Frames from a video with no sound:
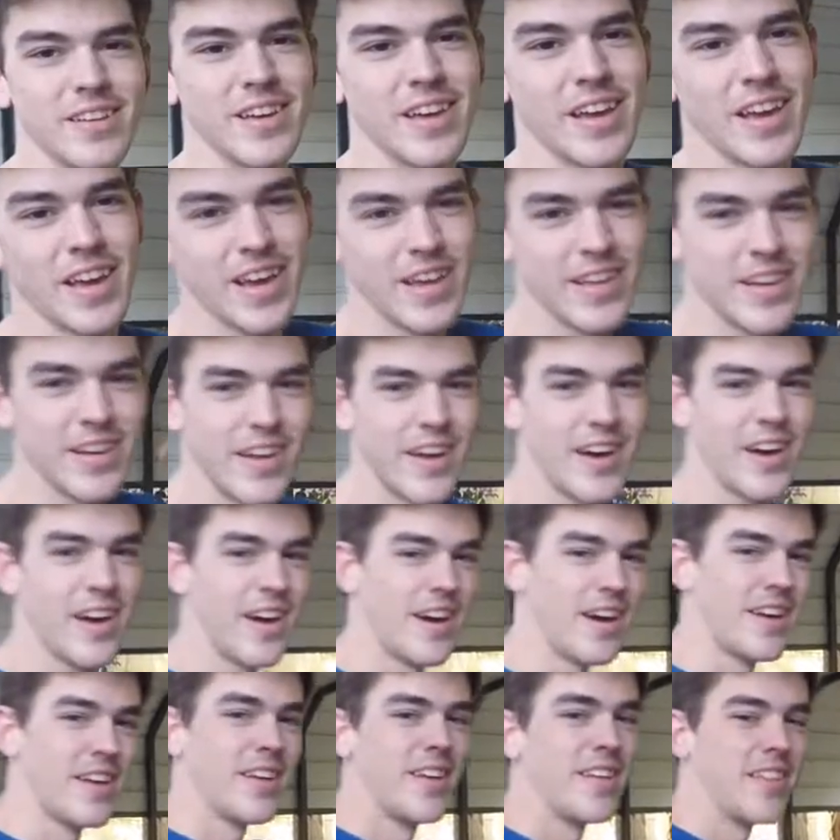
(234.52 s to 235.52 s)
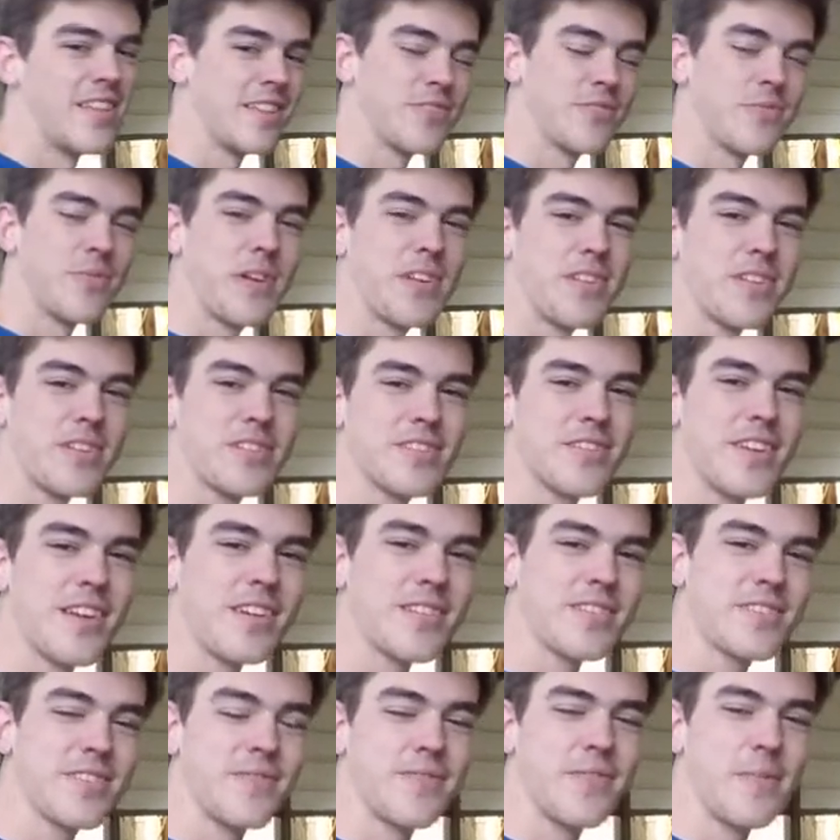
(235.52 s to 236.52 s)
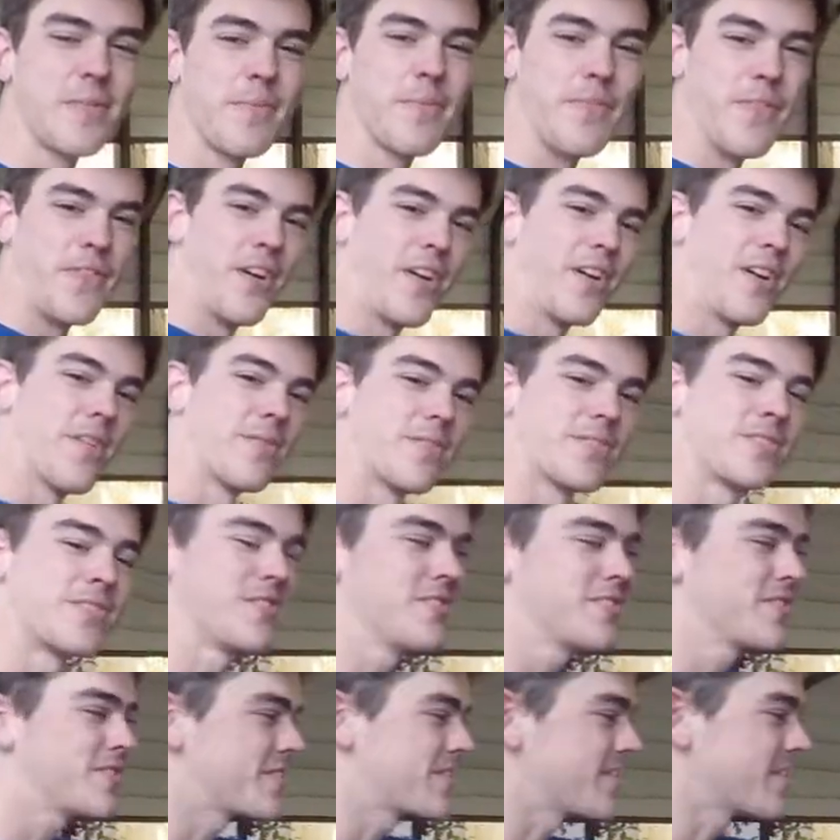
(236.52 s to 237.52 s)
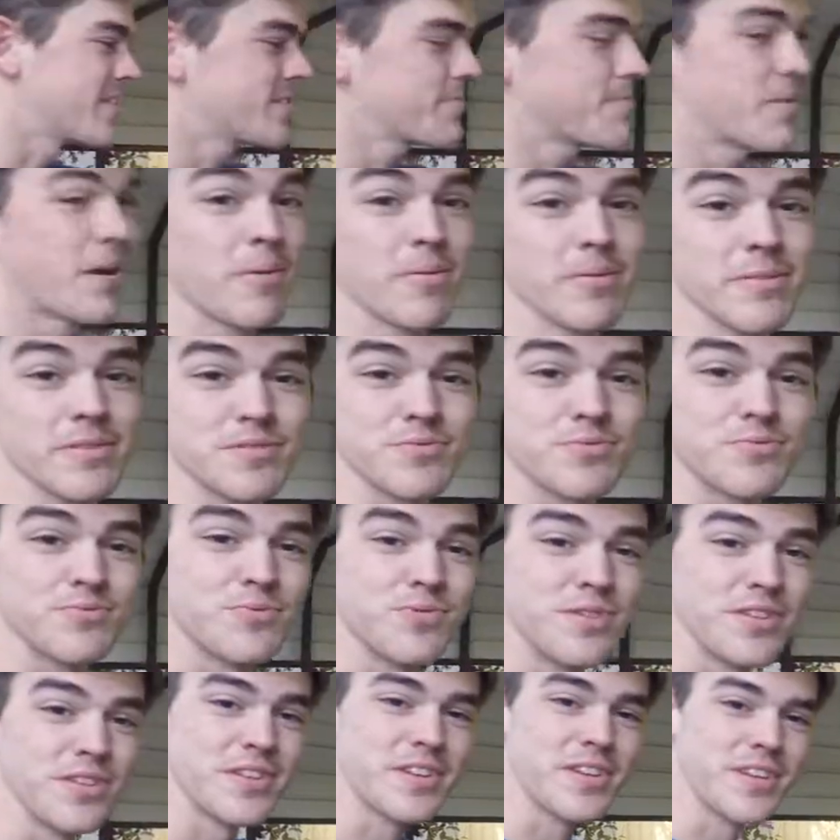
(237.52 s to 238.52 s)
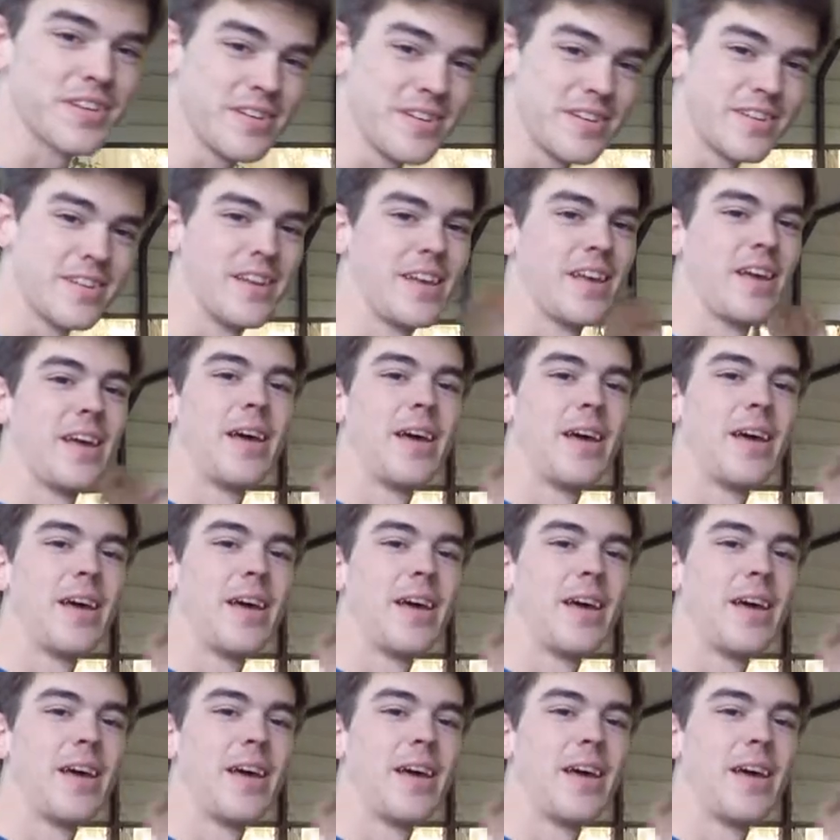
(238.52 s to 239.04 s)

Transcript: And this is what it looks like. So from afar, what you're seeing, it probably looks really good,